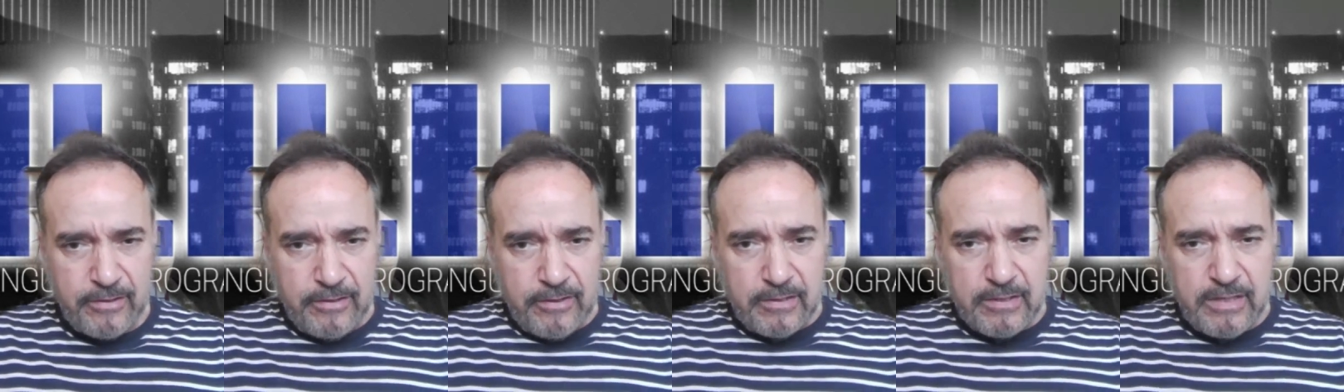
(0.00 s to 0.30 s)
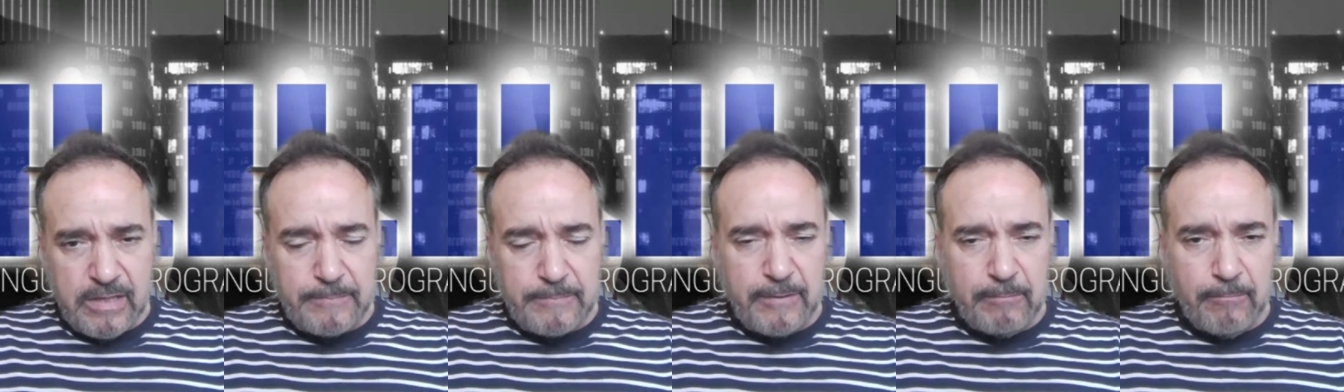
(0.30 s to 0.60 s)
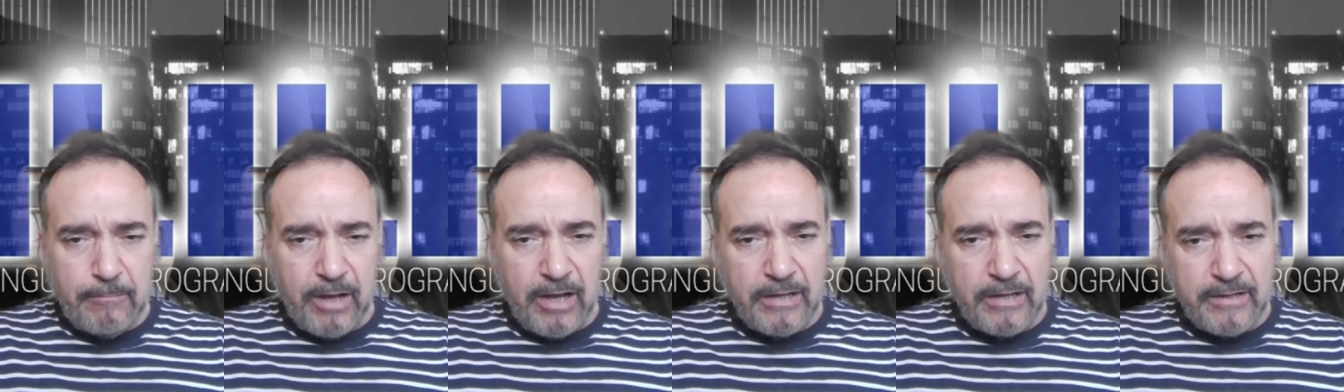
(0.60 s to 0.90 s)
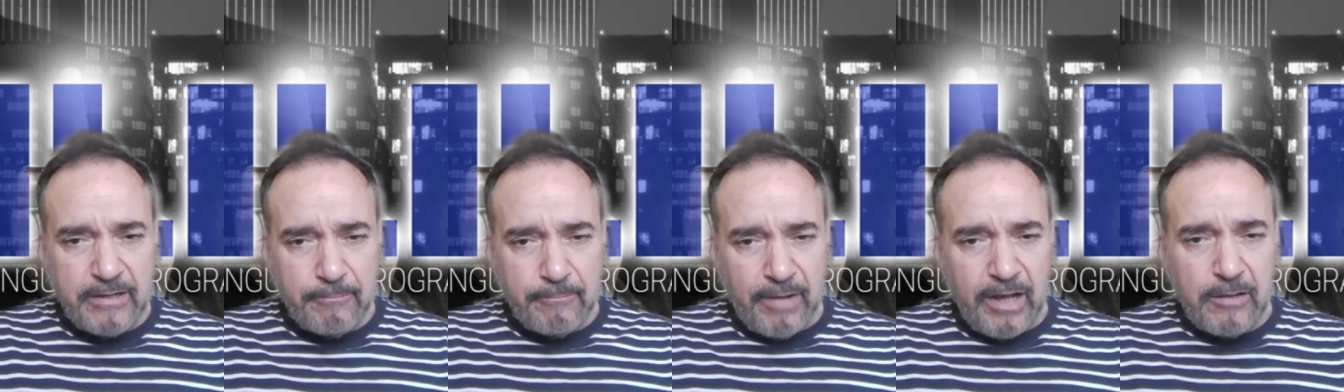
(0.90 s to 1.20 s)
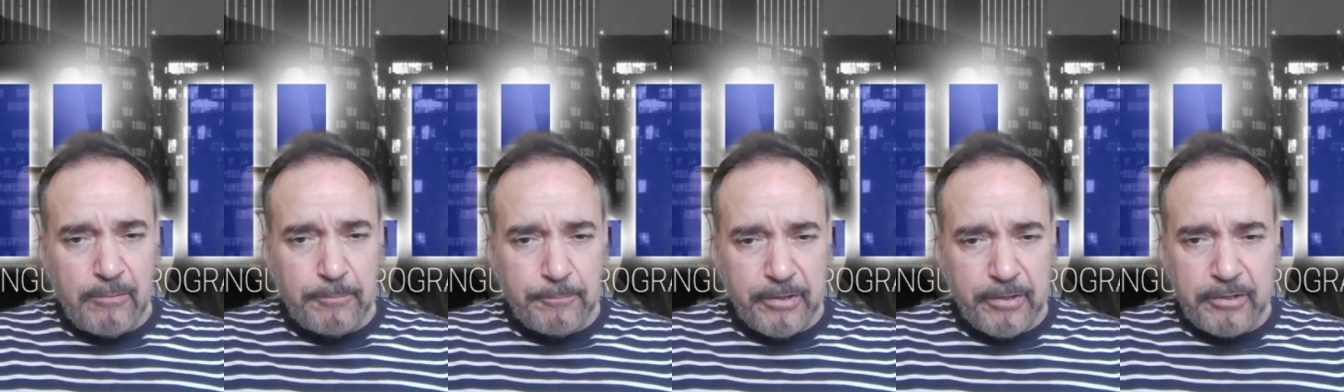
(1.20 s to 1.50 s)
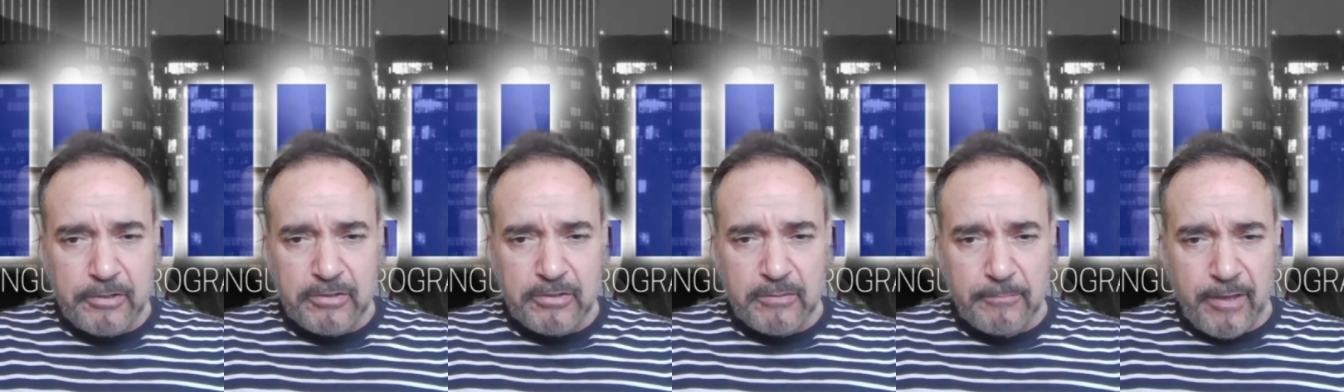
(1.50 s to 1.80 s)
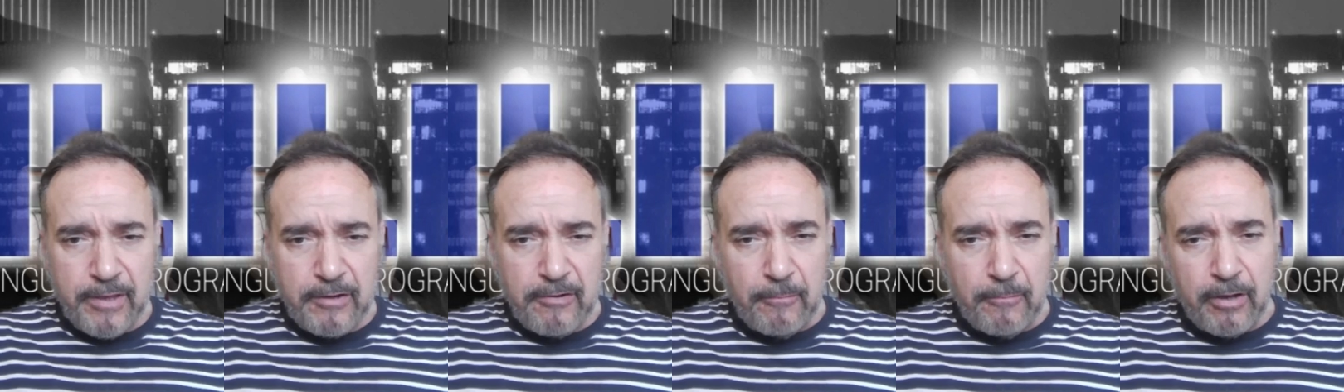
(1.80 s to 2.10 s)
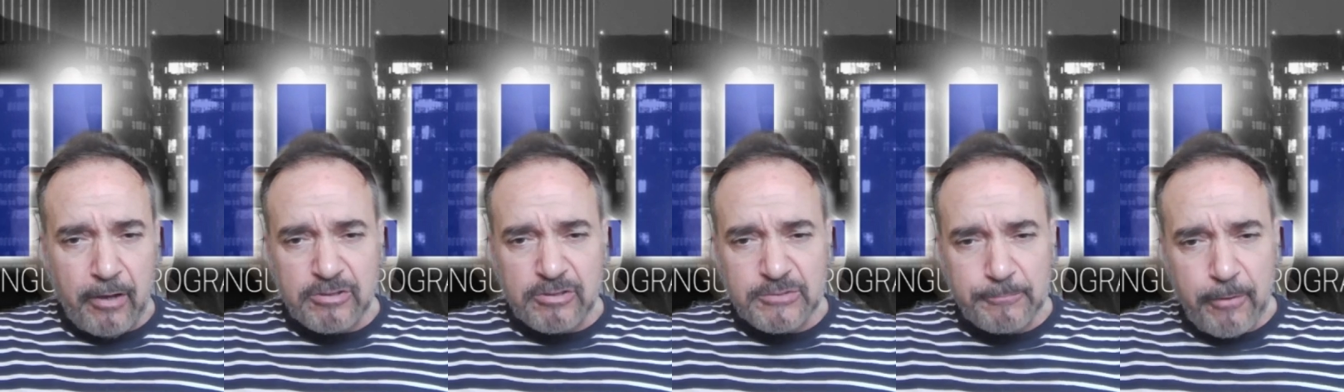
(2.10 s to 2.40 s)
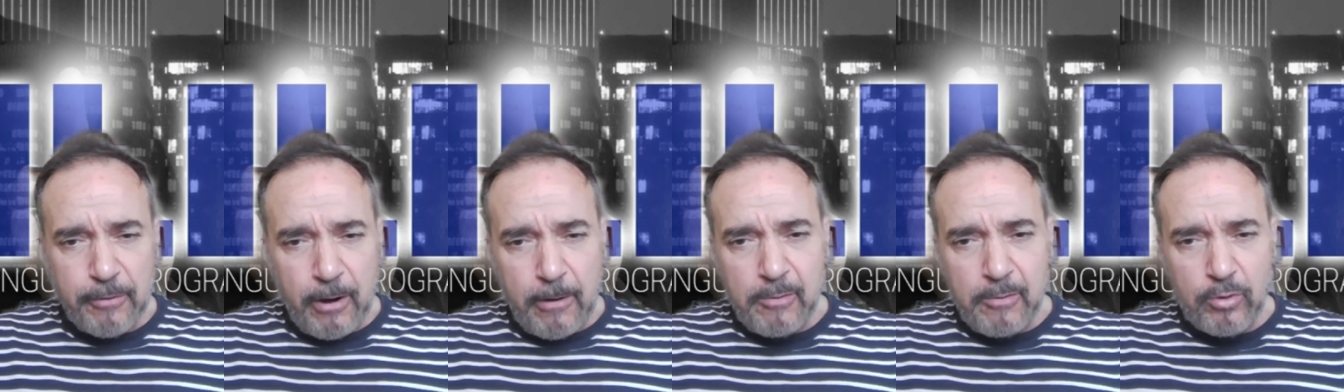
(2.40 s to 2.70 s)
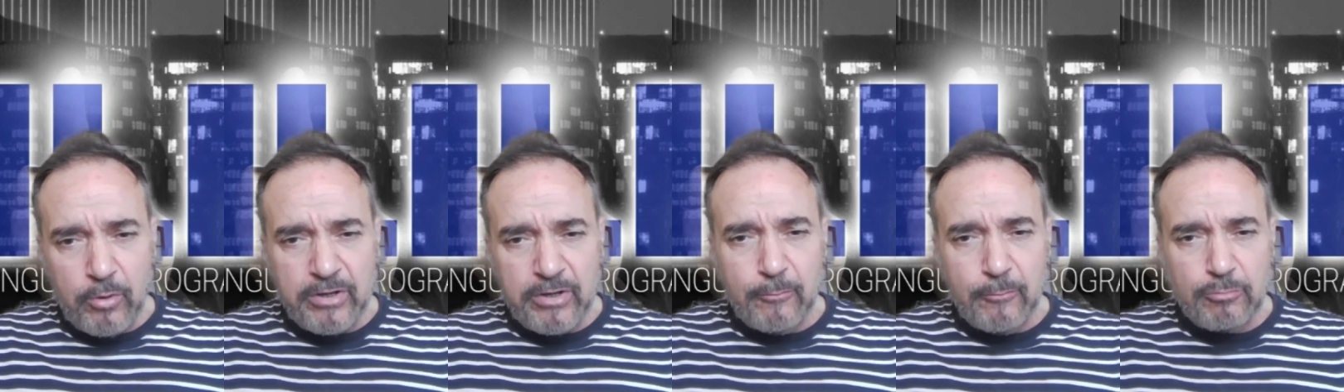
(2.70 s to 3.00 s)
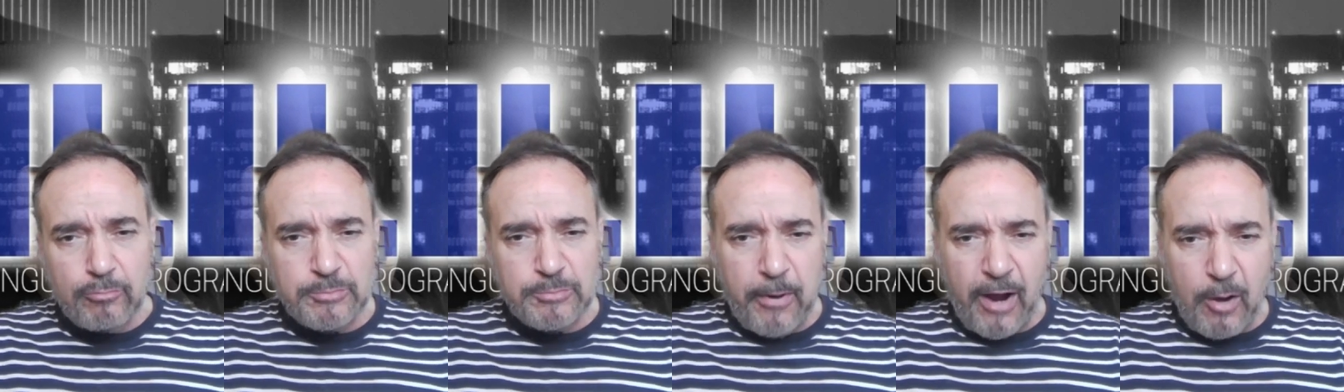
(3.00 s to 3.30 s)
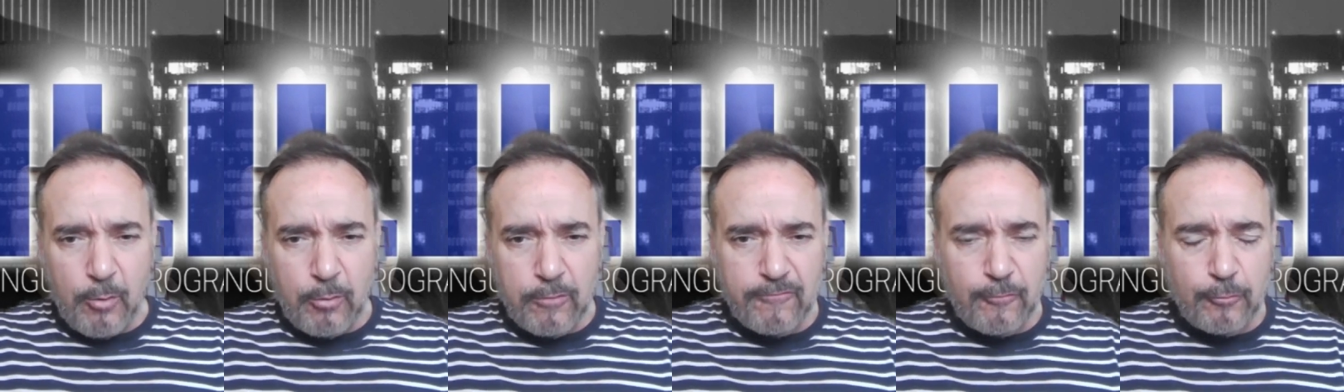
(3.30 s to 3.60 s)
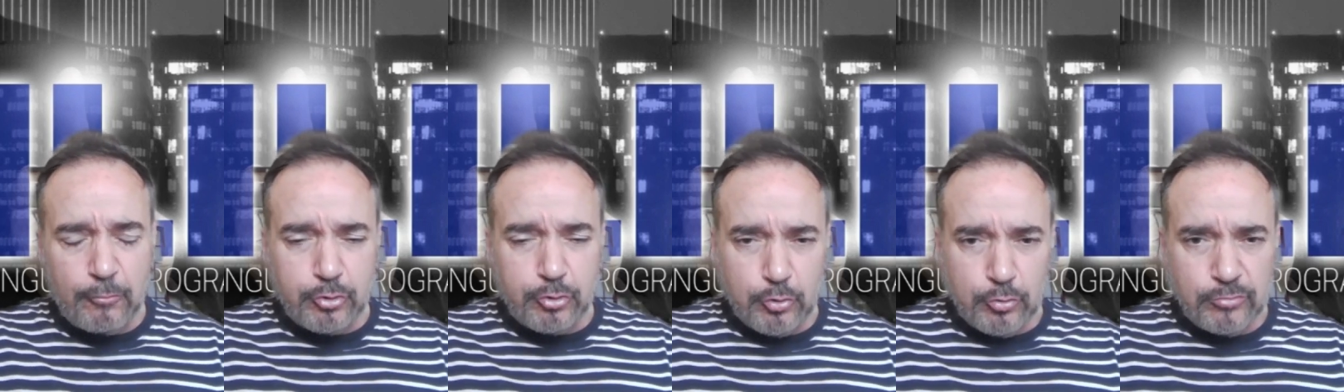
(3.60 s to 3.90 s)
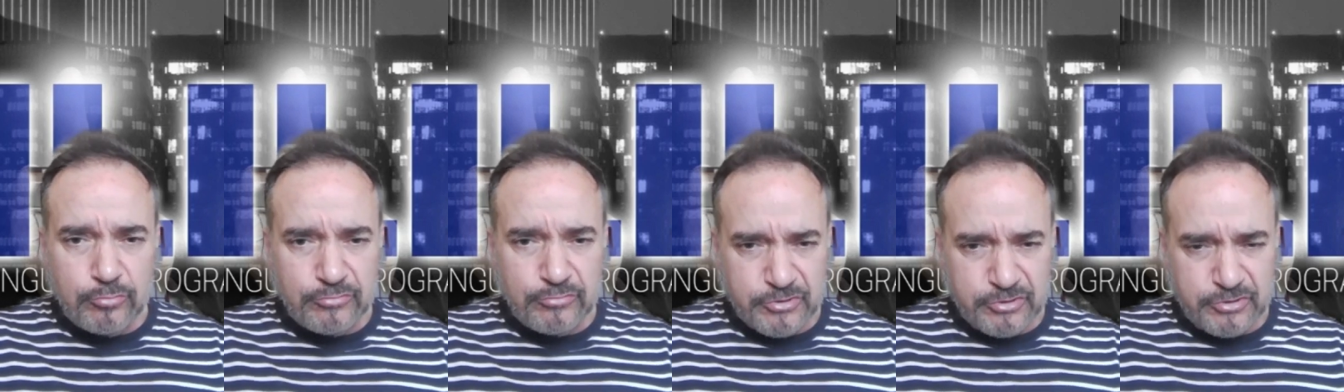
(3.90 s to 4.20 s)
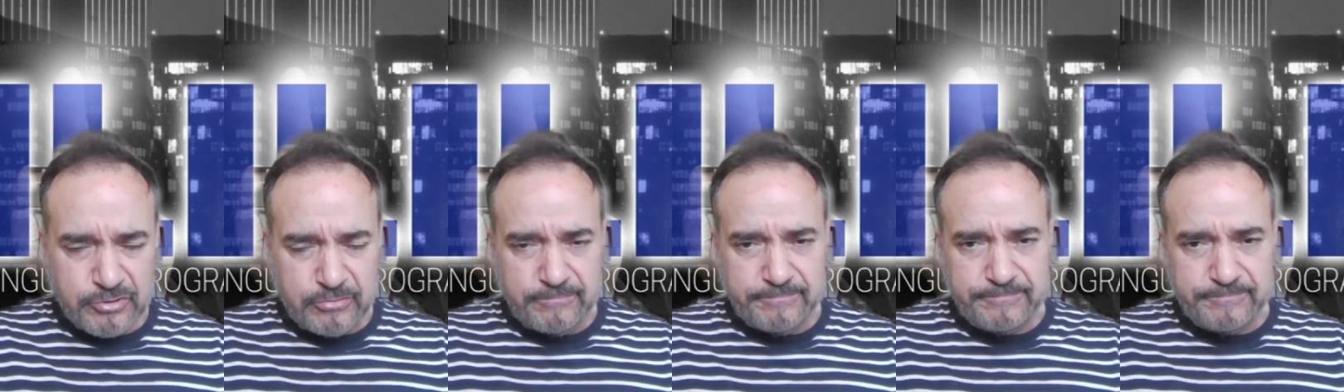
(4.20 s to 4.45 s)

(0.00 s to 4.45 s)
Keep in mind, in my opinion, the meta model is probably one of the most powerful tools